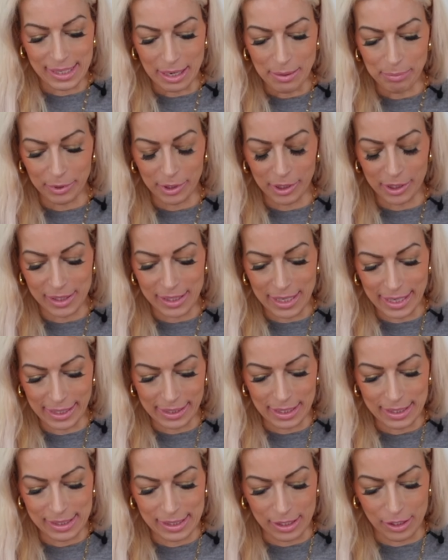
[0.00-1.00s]
up, looks like
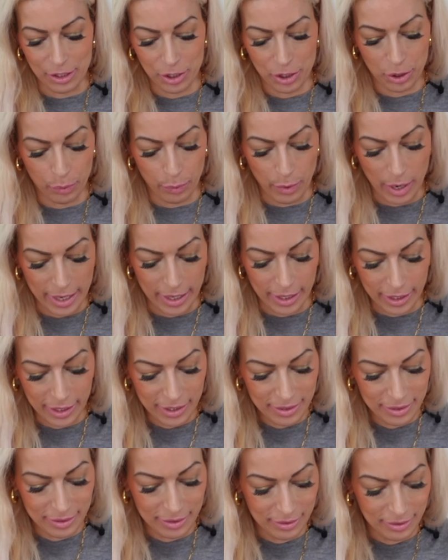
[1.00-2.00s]
it's a
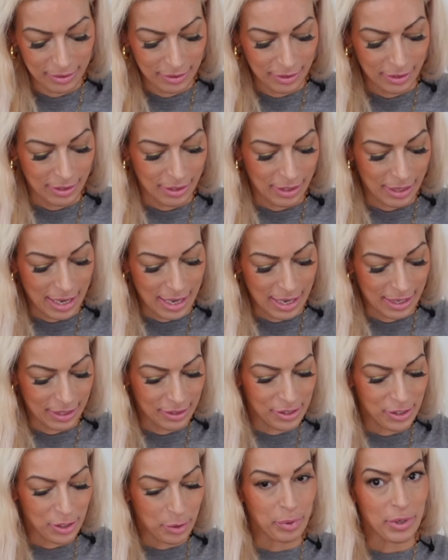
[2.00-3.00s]
sweater.
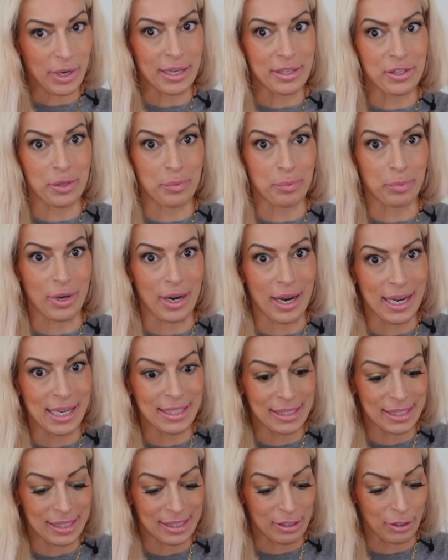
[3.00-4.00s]
And surprise,
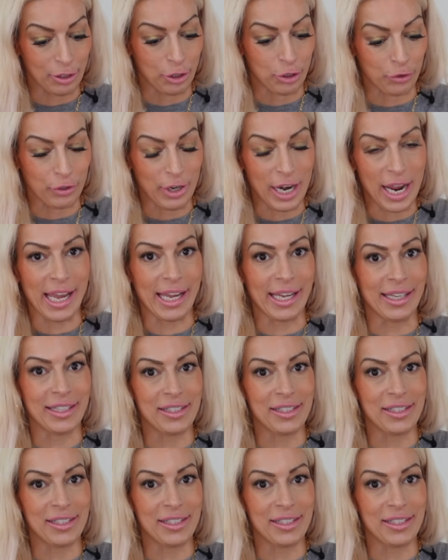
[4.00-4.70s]
surprise, it's a gray